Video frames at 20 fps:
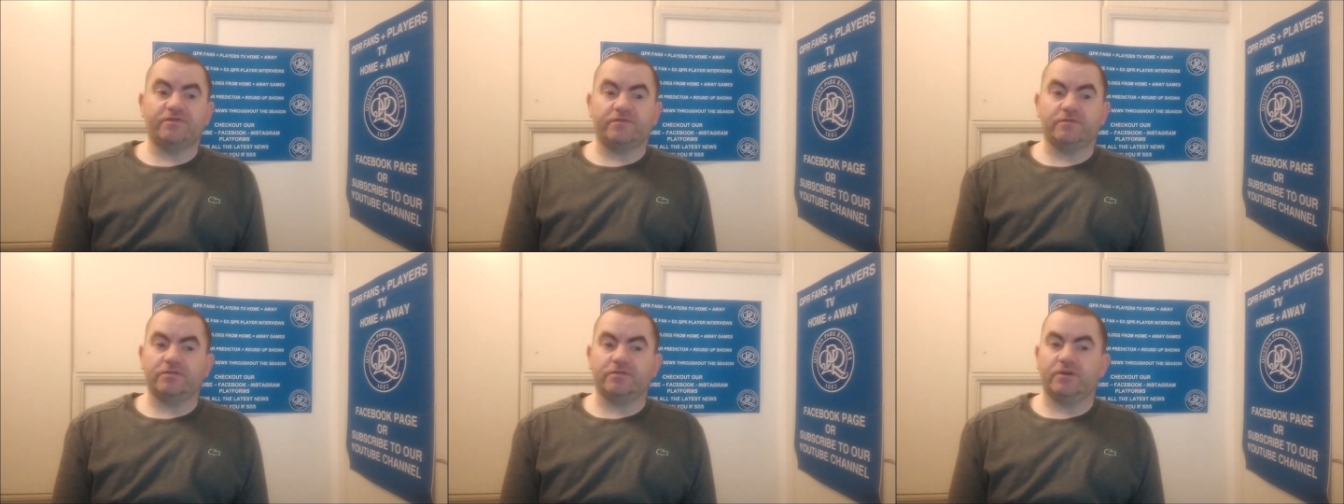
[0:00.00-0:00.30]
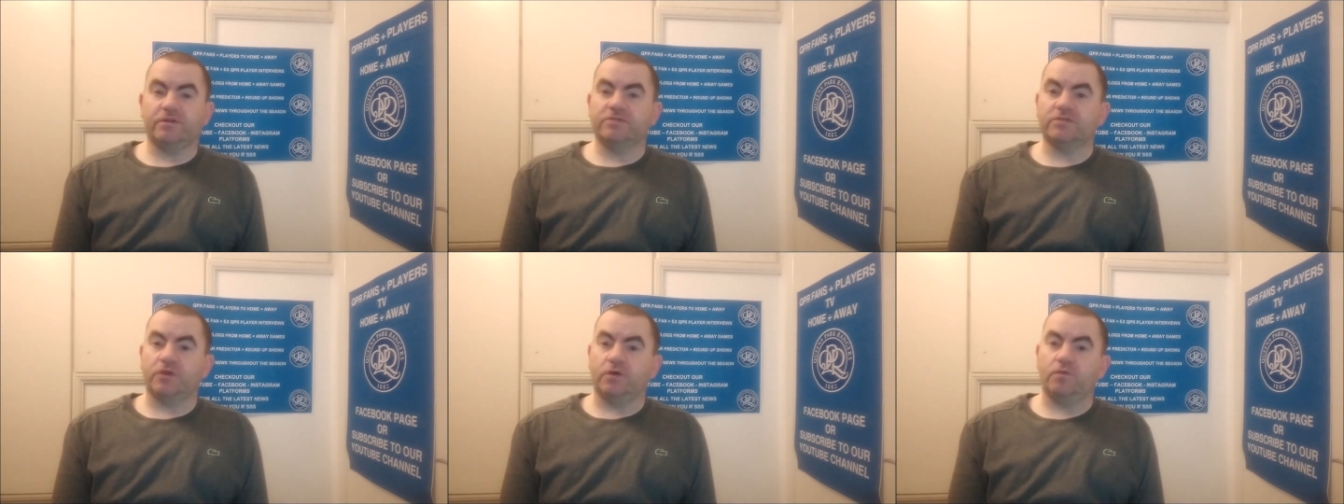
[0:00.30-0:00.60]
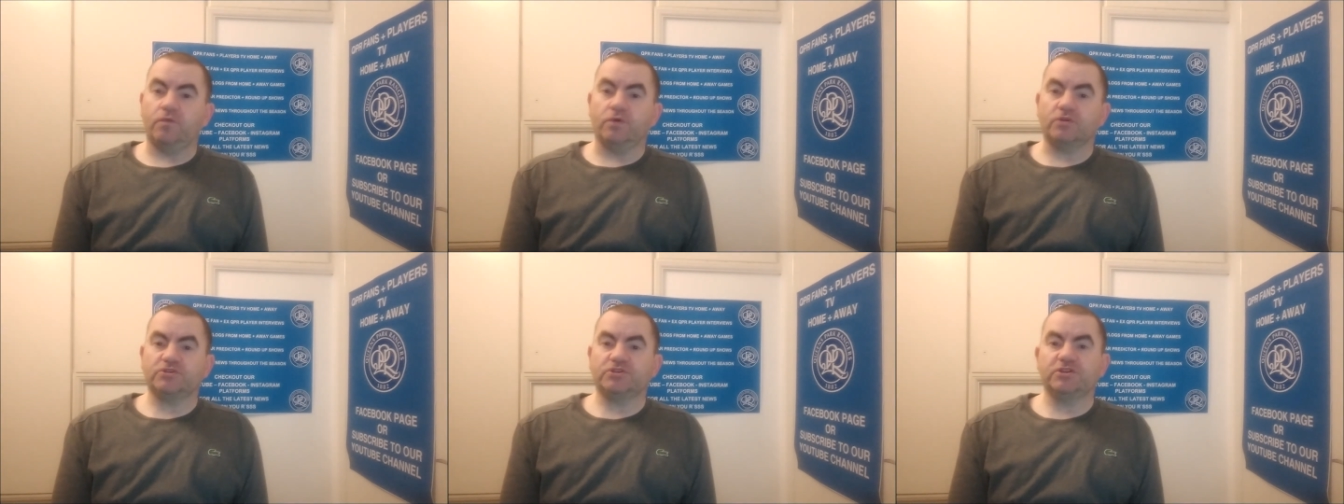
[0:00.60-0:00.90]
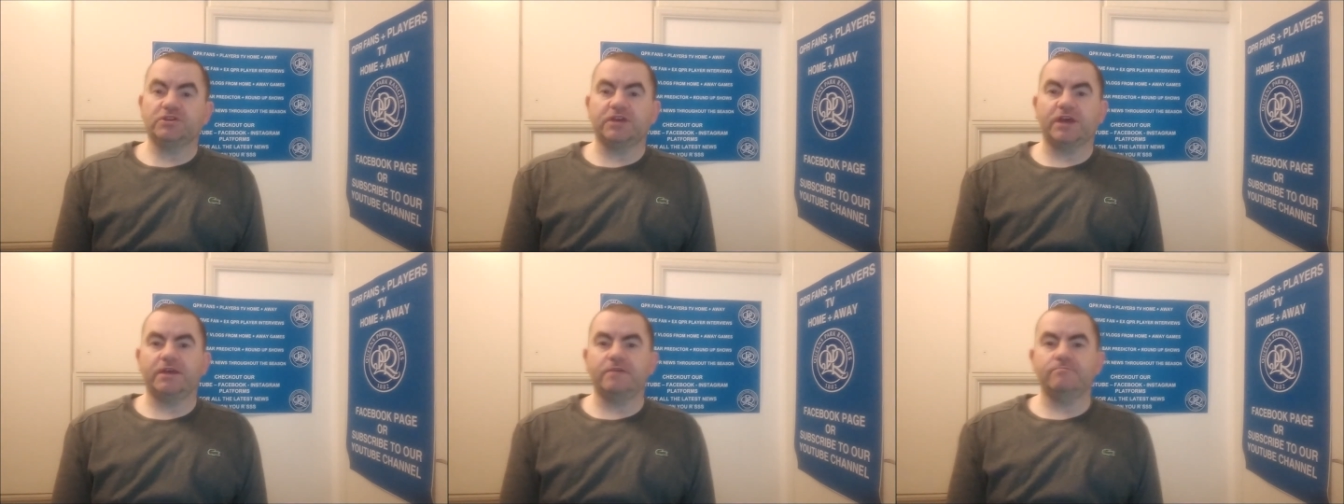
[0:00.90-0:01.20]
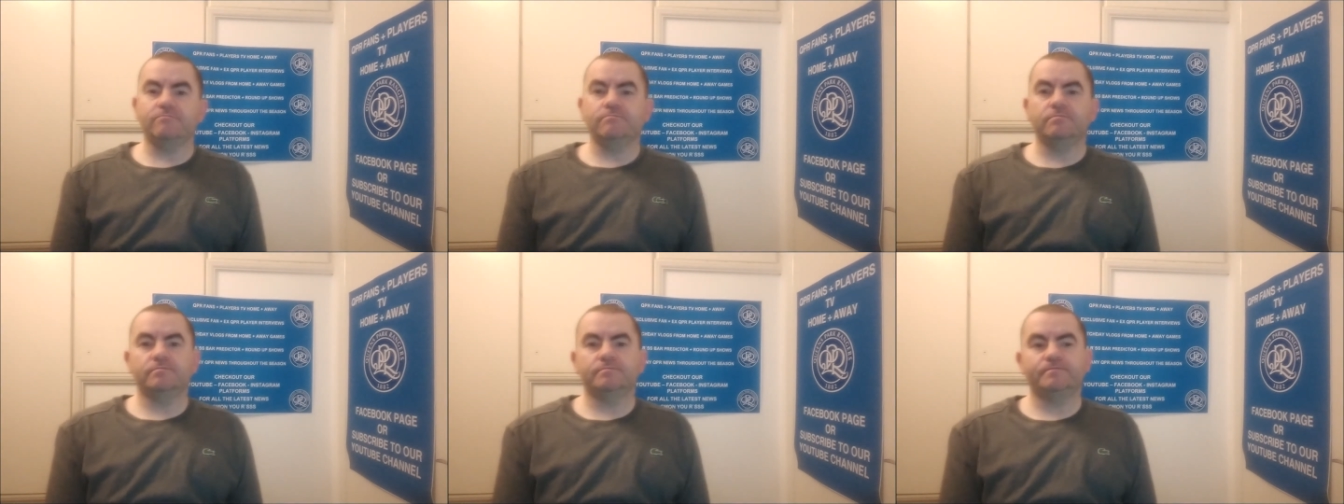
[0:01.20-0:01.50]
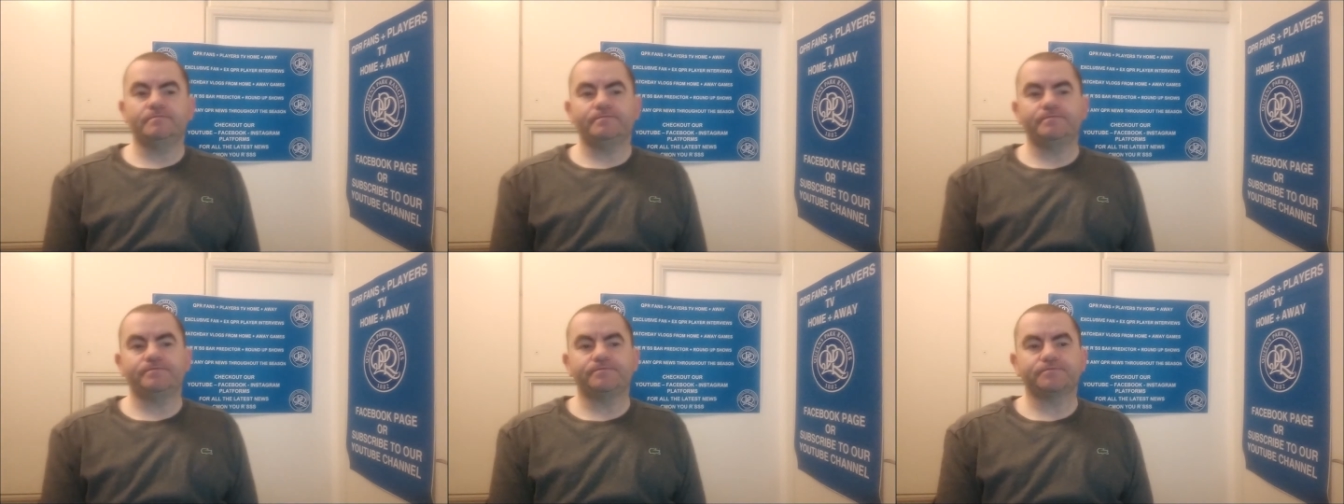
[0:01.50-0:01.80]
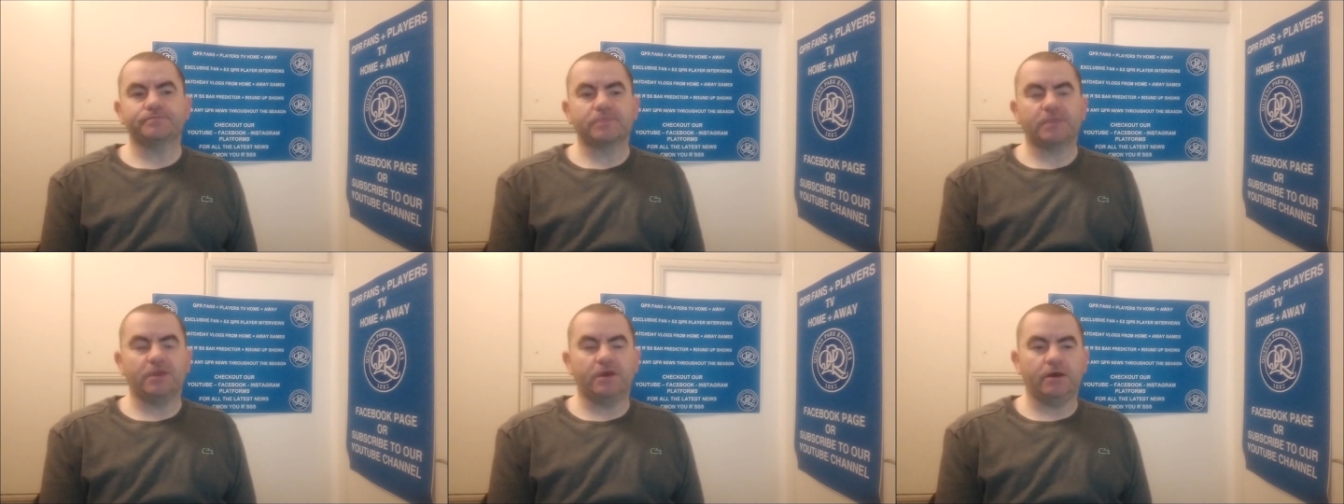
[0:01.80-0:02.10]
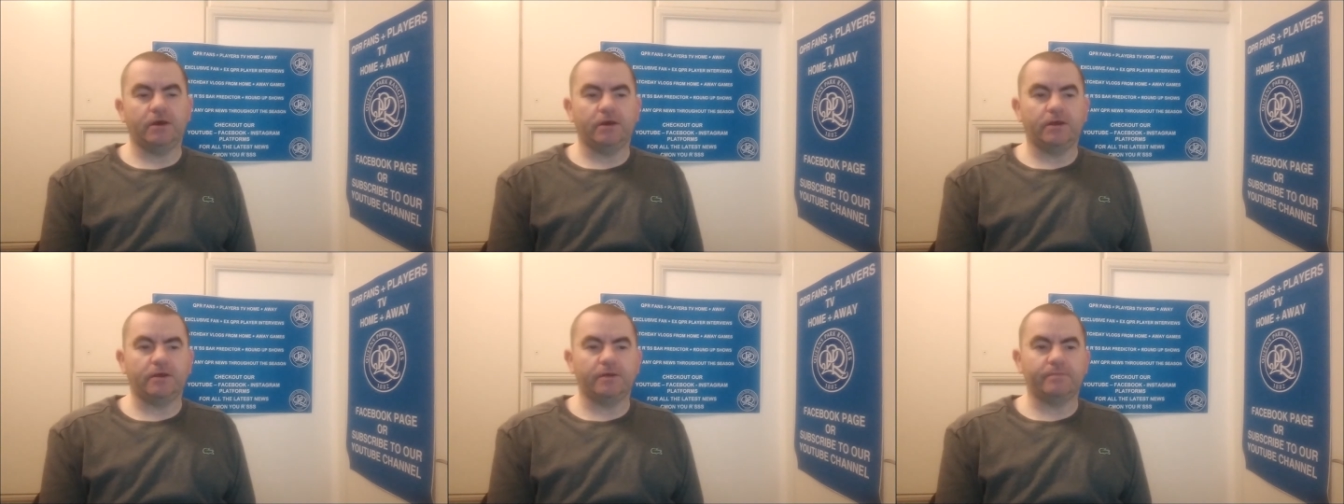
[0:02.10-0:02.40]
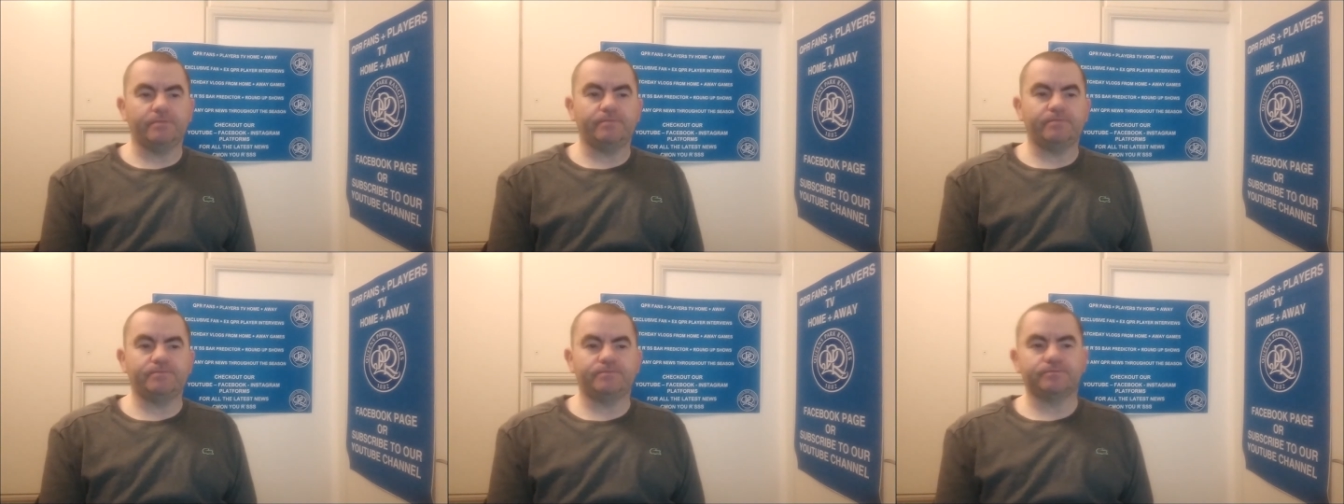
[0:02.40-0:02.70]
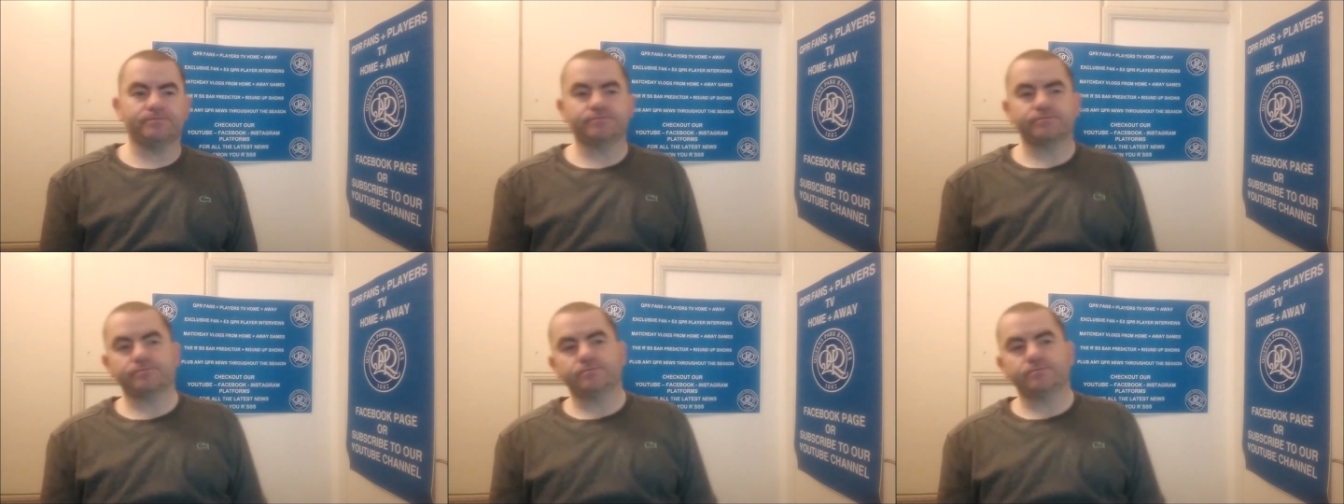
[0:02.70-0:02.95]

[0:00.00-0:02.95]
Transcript: for those that have watched the game, in